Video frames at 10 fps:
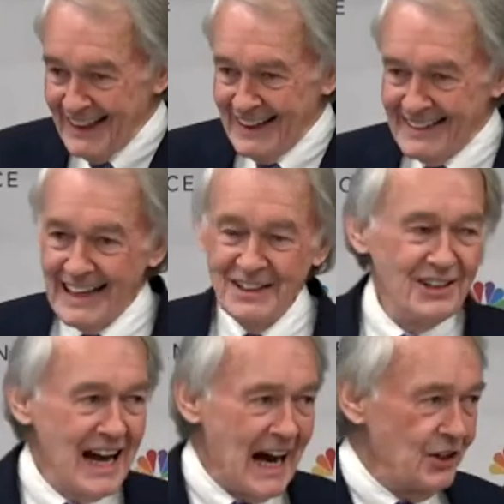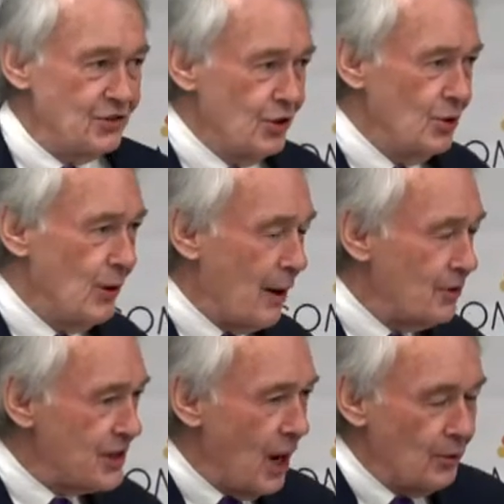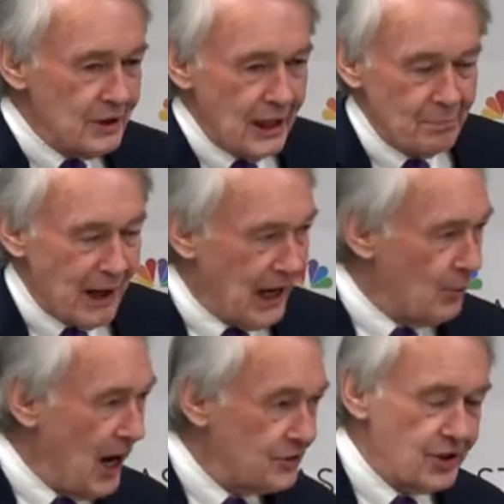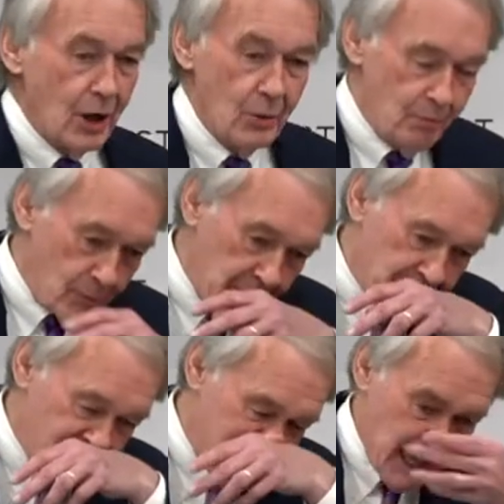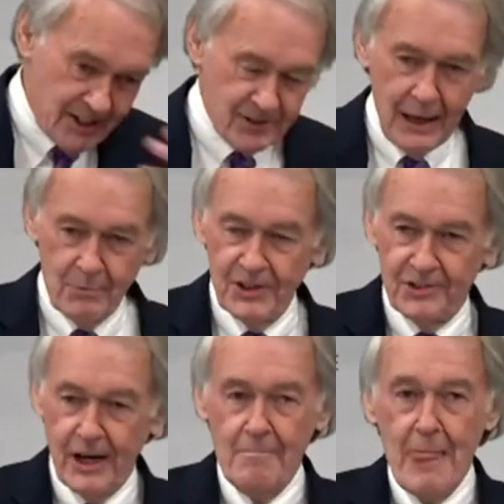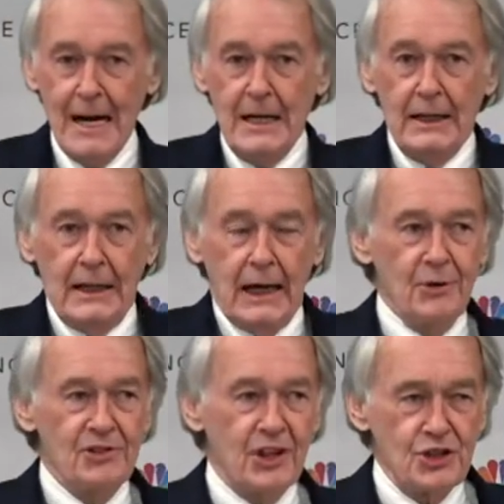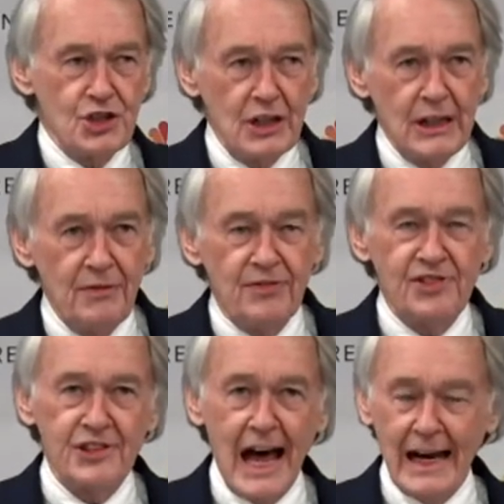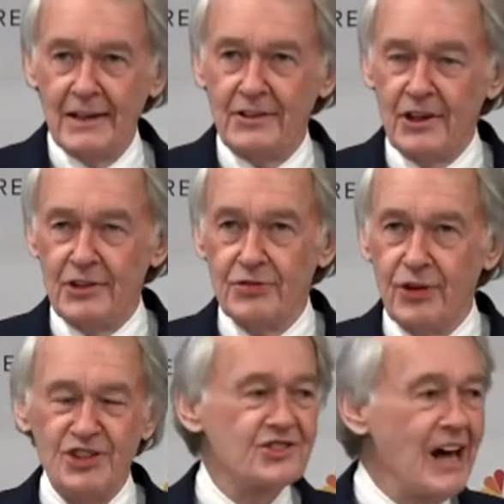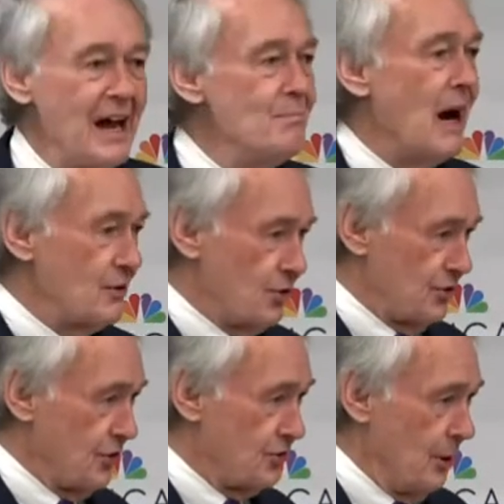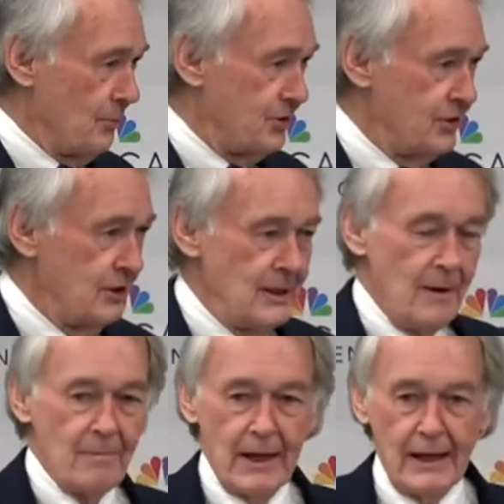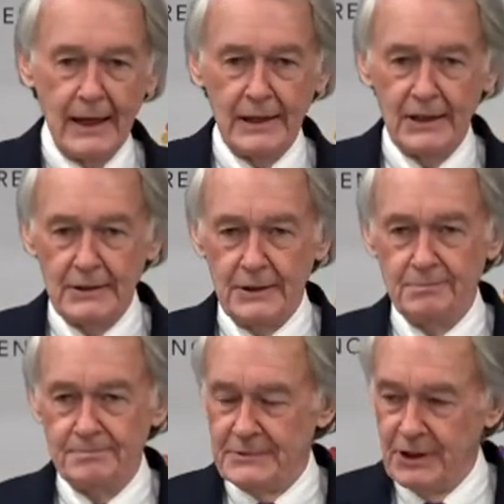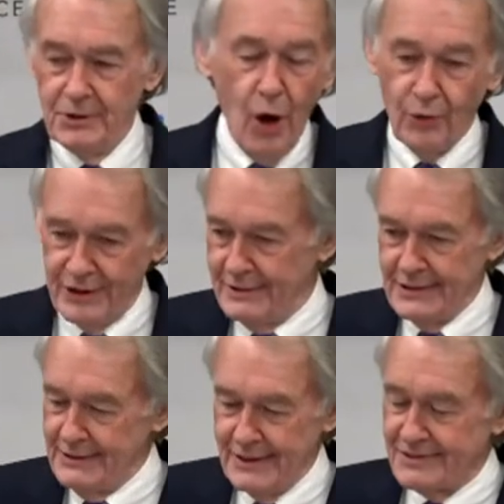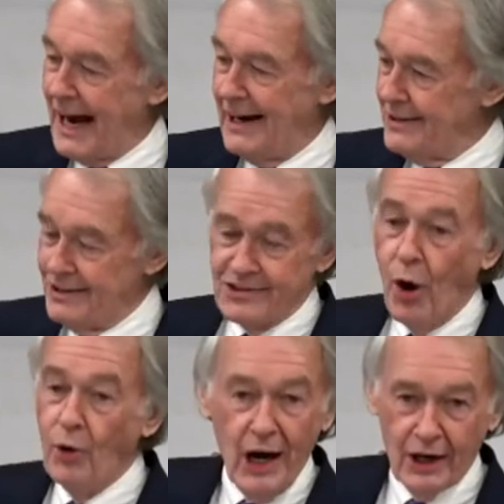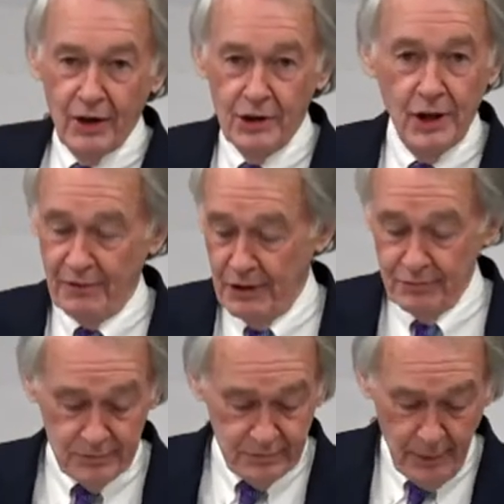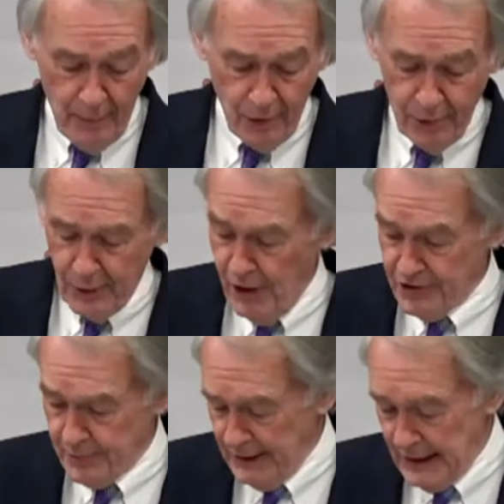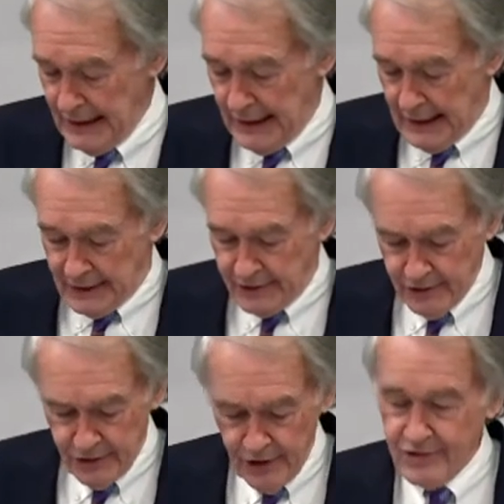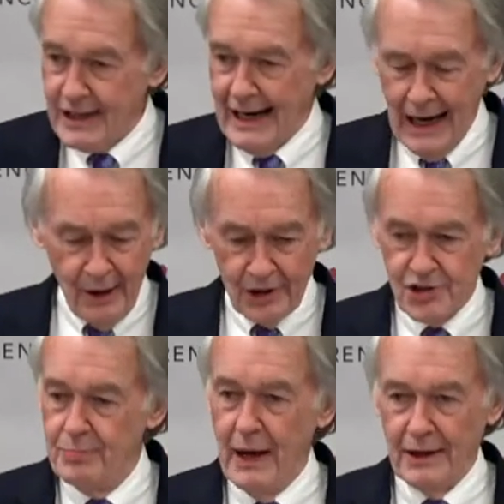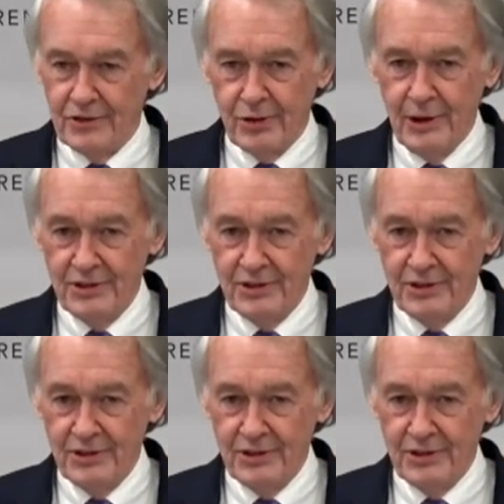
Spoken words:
1992, I was out in Palo Alto with this guy. His name was, he was the chief scientist for Sun Microsystems. And this guy, it's so long ago, you don't even remember who he was. But so this guy, Eric Schmidt, so he